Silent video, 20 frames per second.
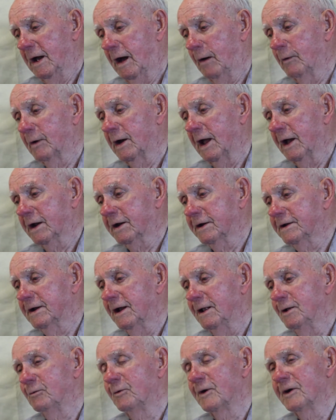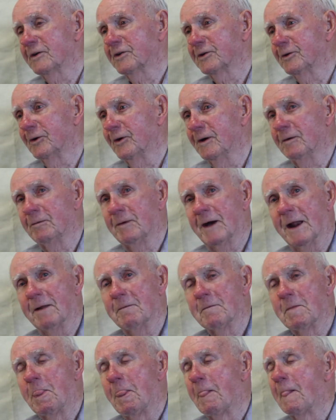would like to tell you one story about
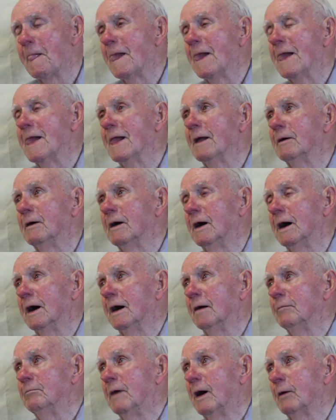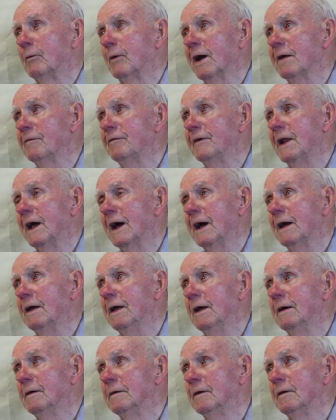it. My wife and
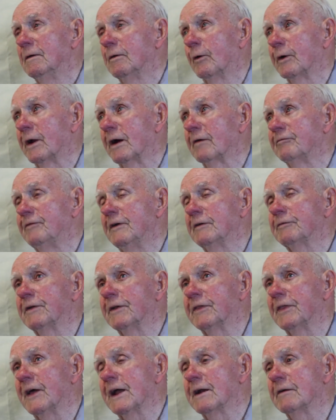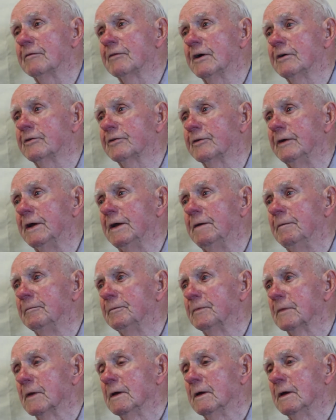I, on our 50th anniversary,
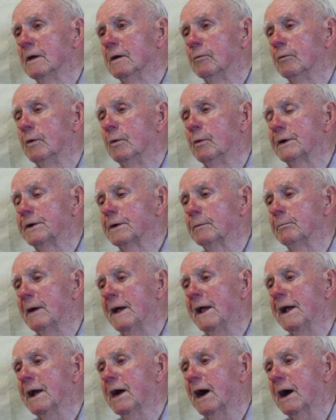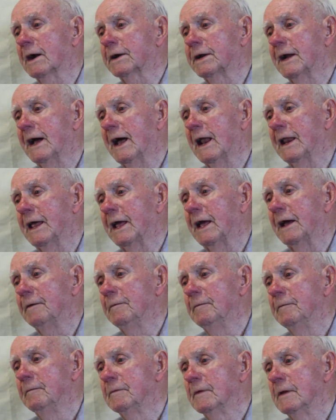we went to Bangkok,
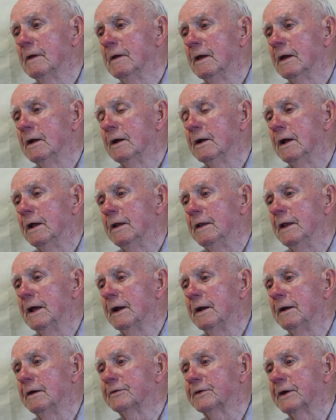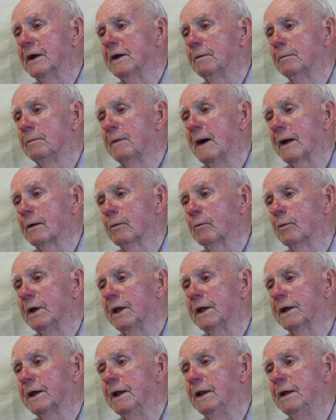Thailand, and then stayed about a
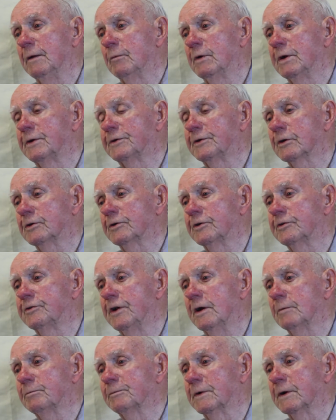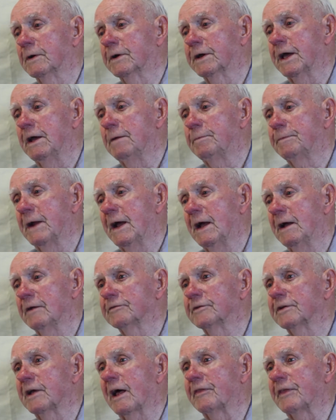week, and then we took a ship to Cape Town,
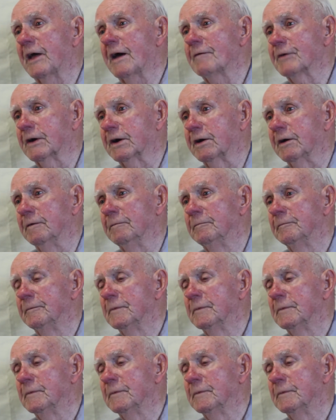South Africa.